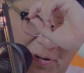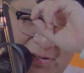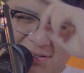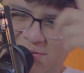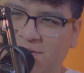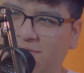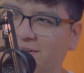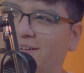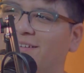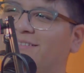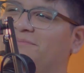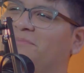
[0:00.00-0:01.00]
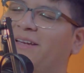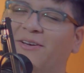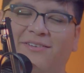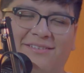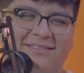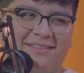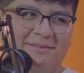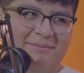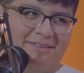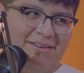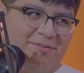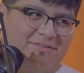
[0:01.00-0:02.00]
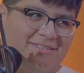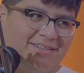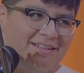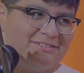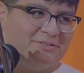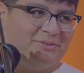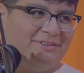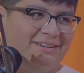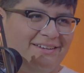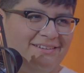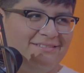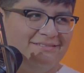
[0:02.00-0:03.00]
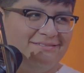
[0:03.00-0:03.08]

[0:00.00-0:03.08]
person whoever got married to them. They're obviously not showing any.